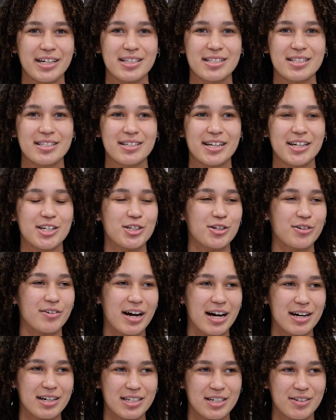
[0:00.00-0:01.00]
It's
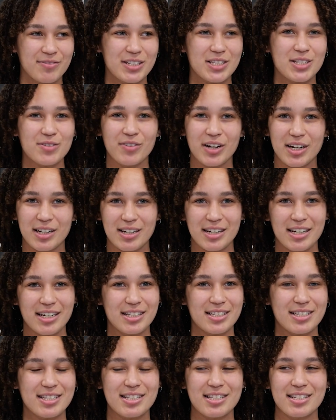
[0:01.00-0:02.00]
interactive, it's fun,
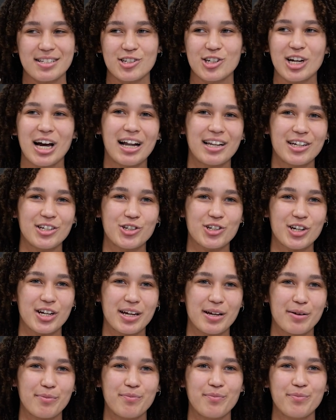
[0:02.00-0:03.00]
it's
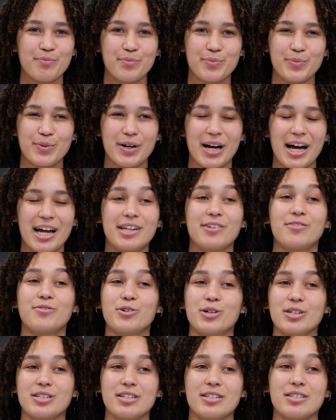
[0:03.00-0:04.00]
challenging, and it
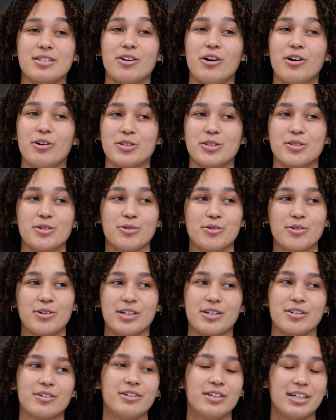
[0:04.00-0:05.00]
forces also
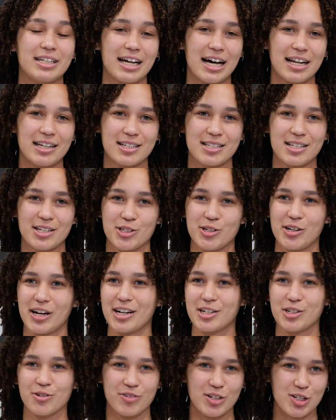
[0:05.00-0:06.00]
critical analysis. You
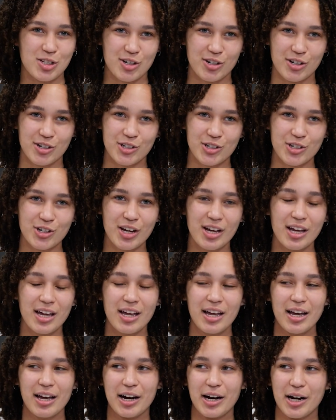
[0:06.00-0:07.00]
had to research,
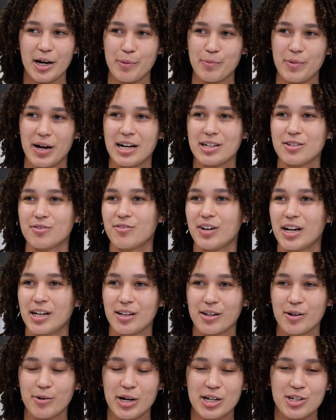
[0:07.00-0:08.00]
had to
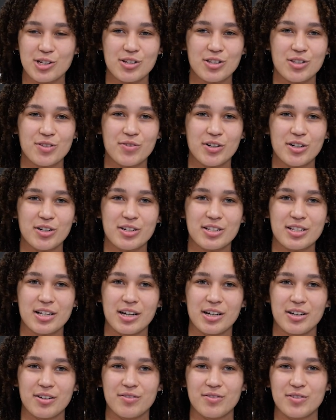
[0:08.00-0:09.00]
find questions for
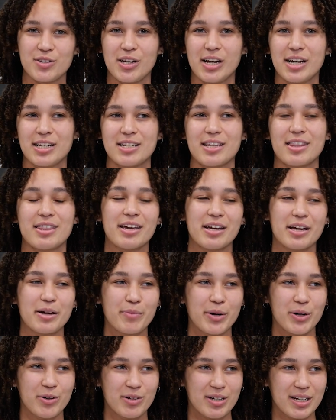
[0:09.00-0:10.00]
yourselves, you had to think
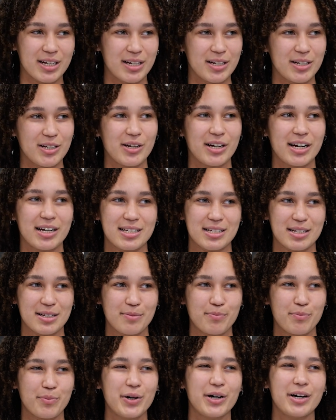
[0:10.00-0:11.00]
about it, you had
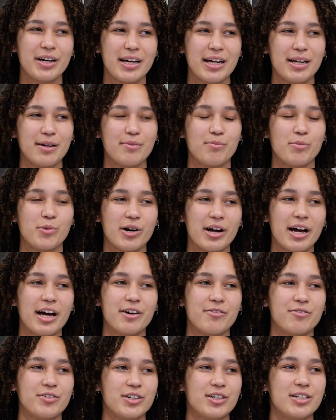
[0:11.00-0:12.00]
to put in more
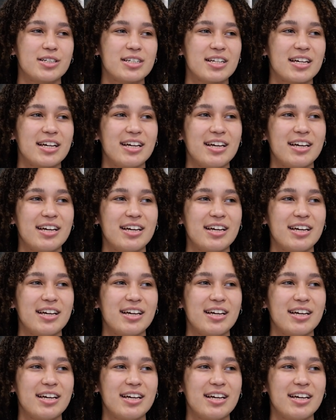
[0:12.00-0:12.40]
effort